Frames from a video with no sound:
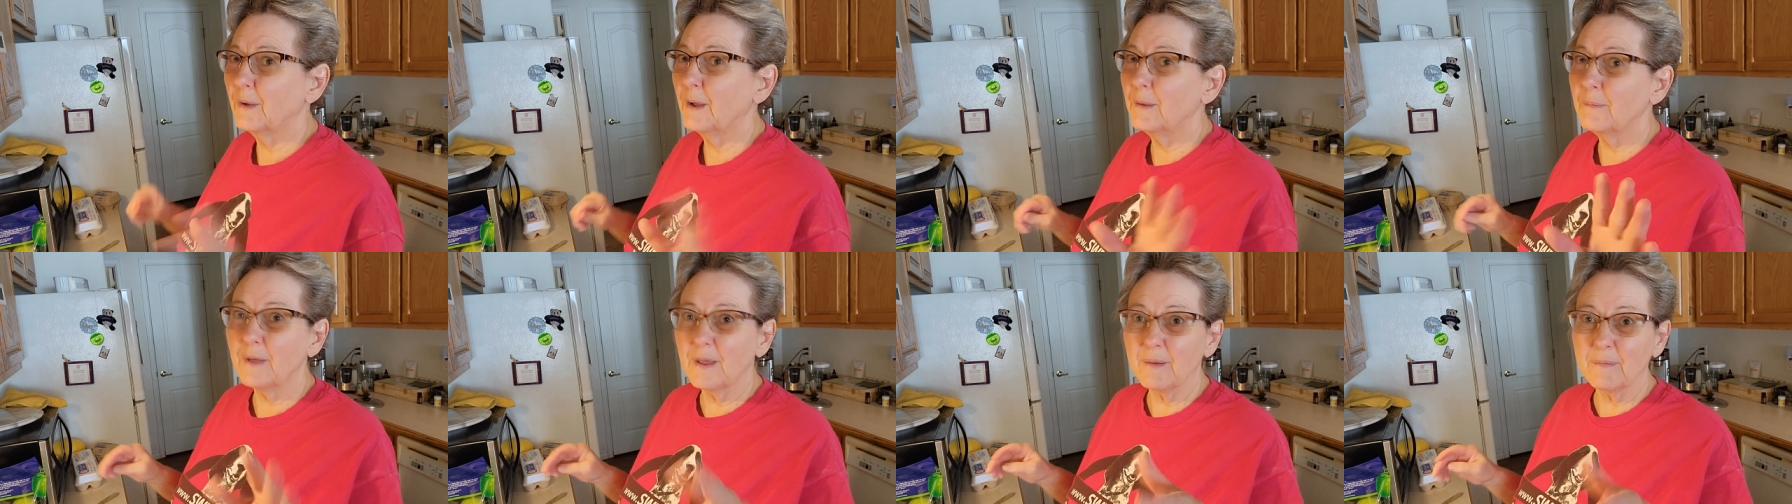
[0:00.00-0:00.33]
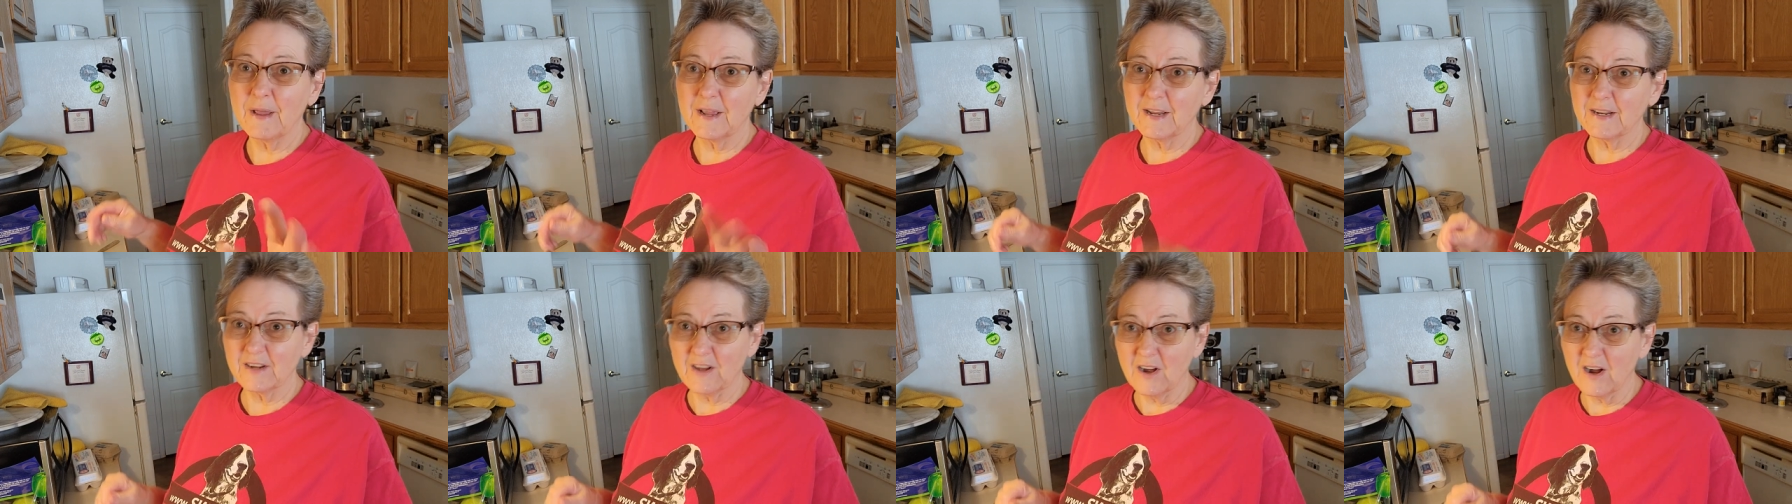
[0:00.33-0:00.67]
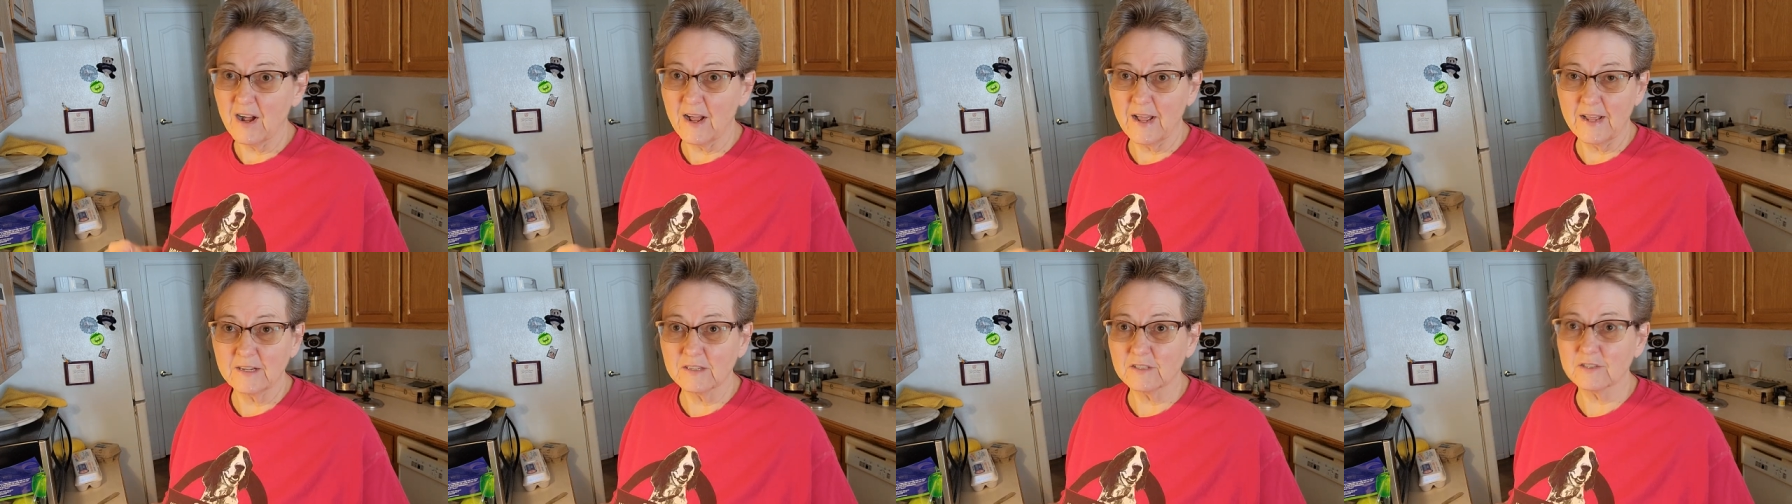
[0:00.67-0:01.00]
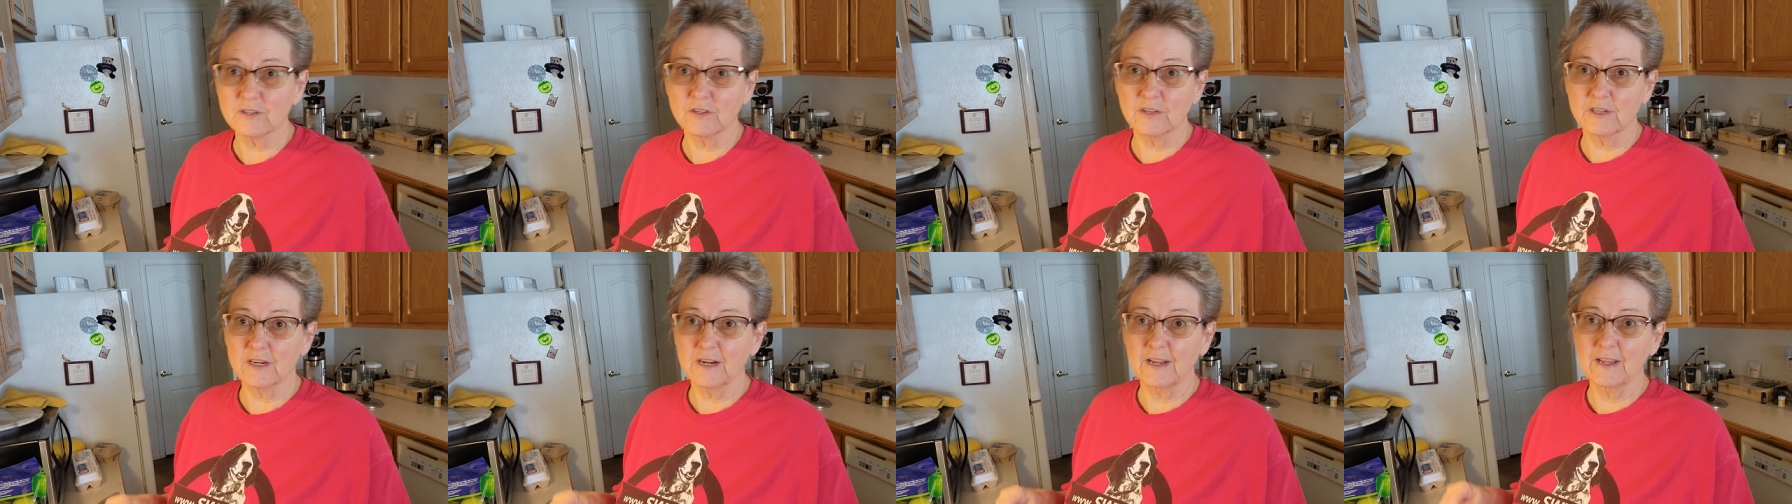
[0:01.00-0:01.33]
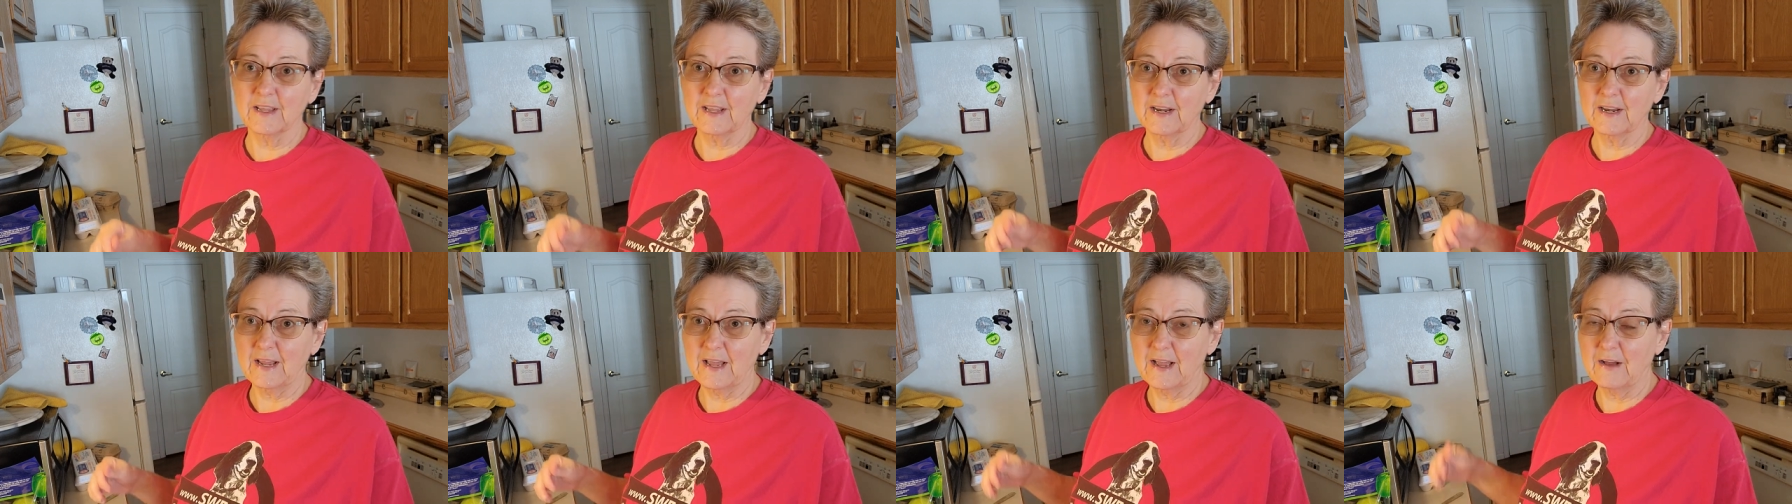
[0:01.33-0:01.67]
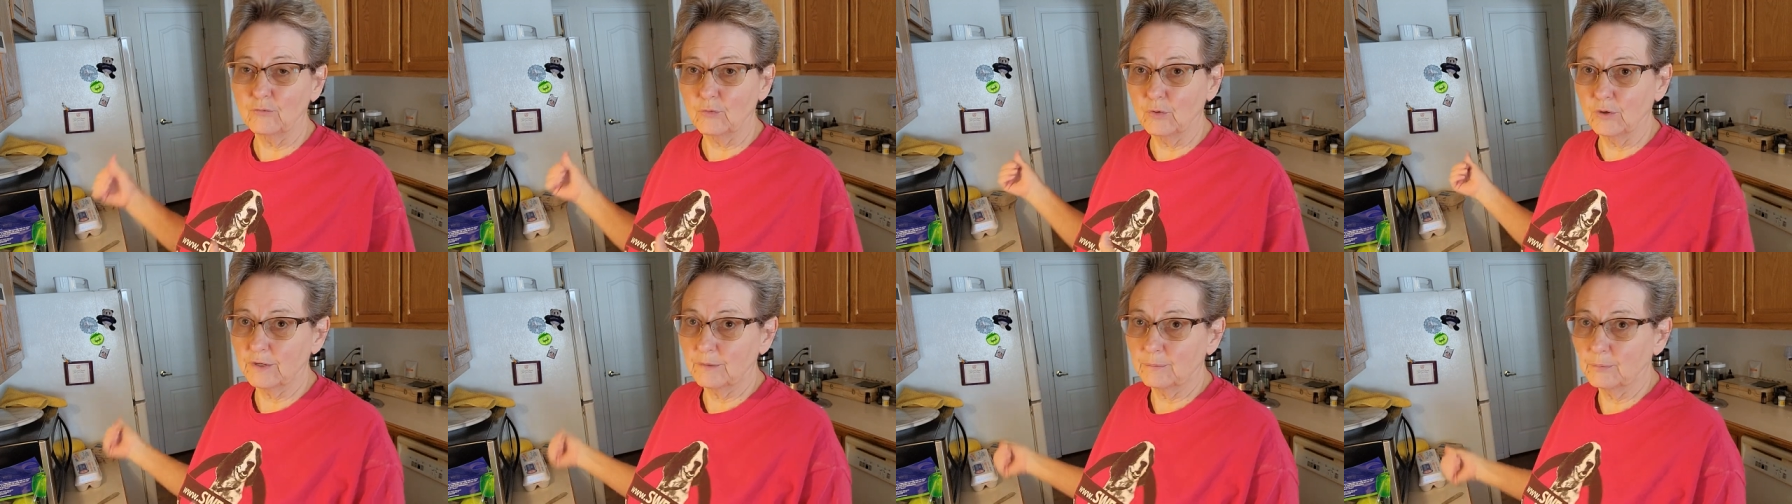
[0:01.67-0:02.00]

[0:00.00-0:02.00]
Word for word: I may make nine so that I can have one